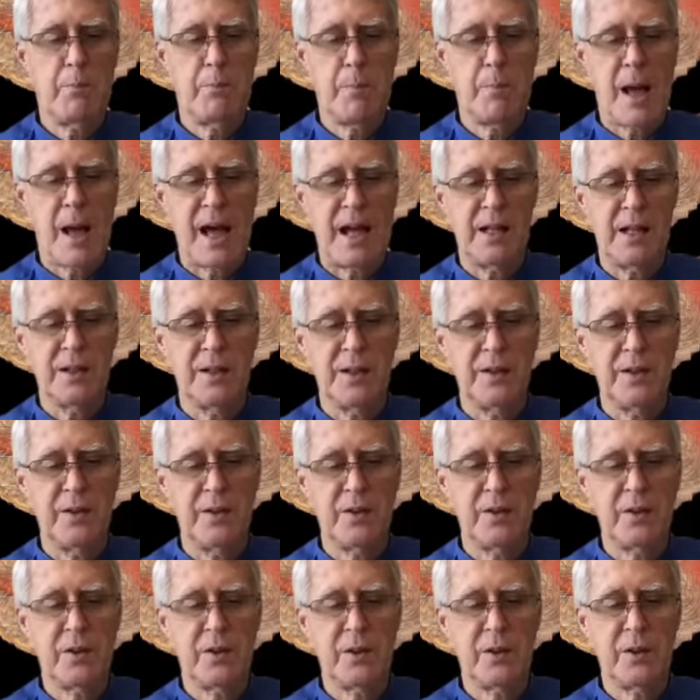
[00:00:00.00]

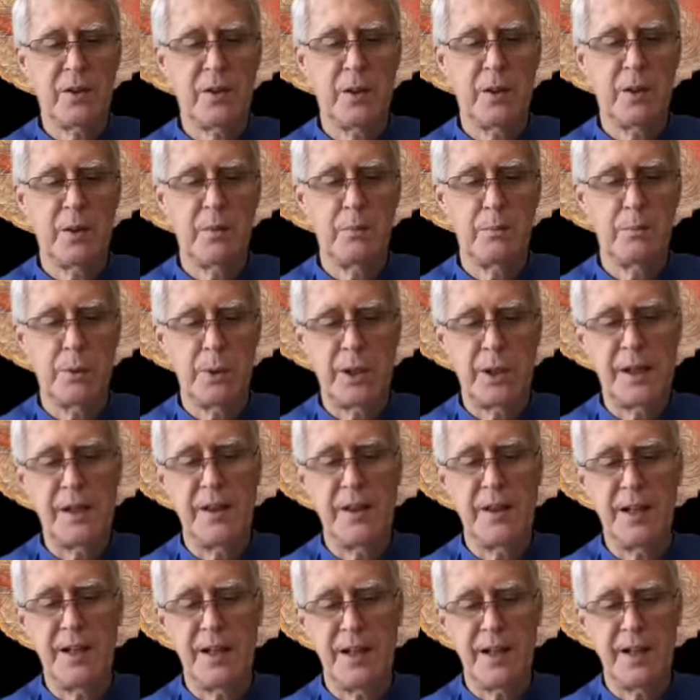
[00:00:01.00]
balanced,
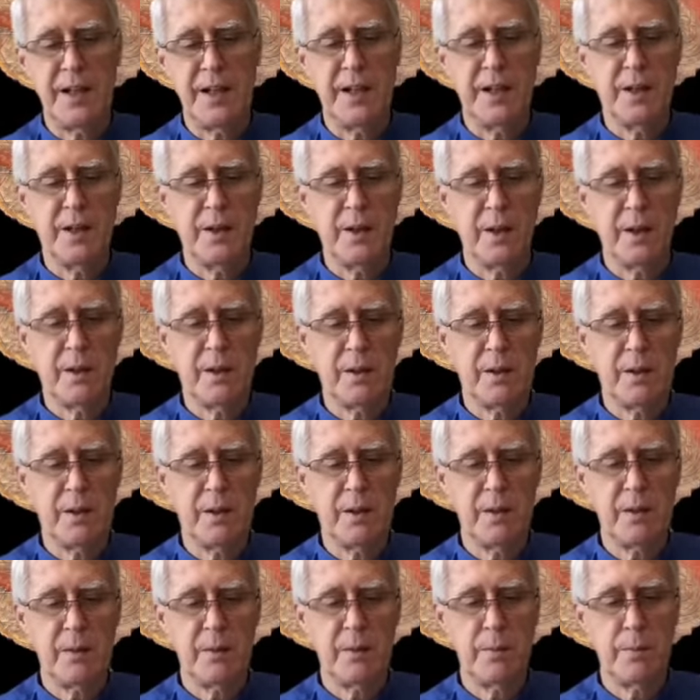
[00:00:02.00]
breathing in
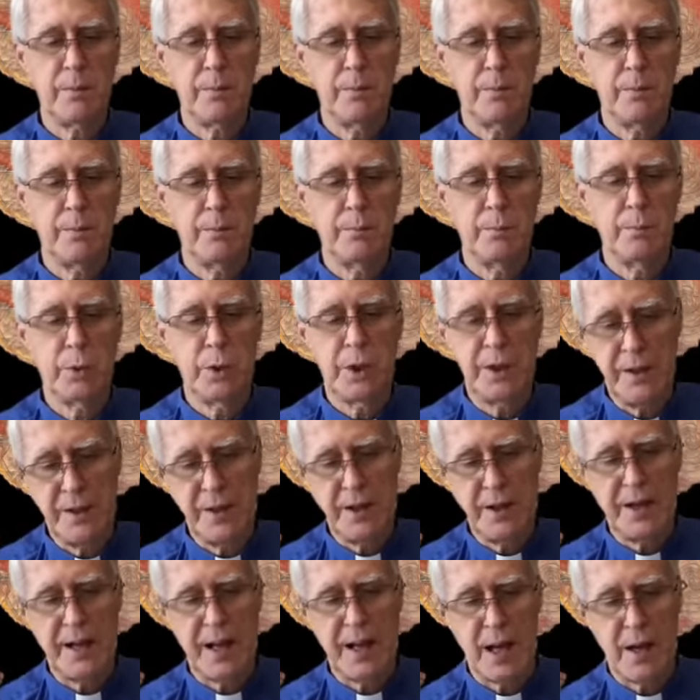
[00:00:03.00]

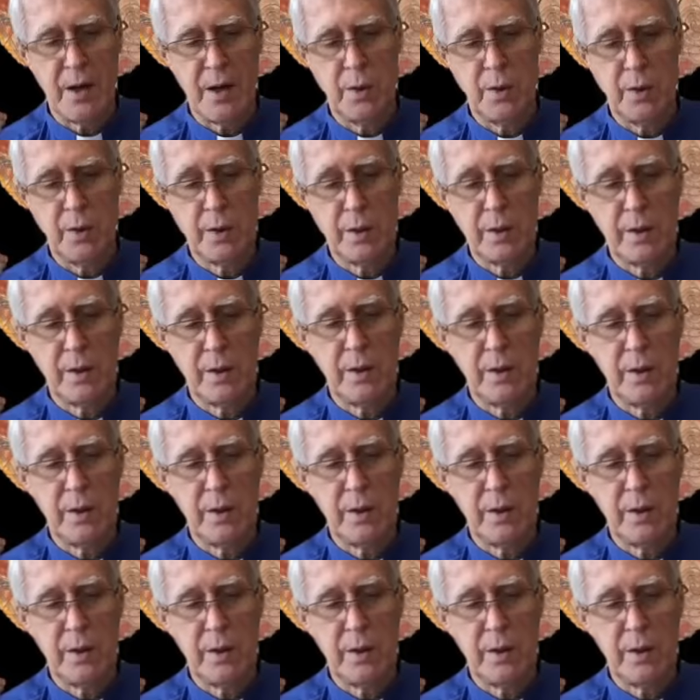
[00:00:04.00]
breathing out,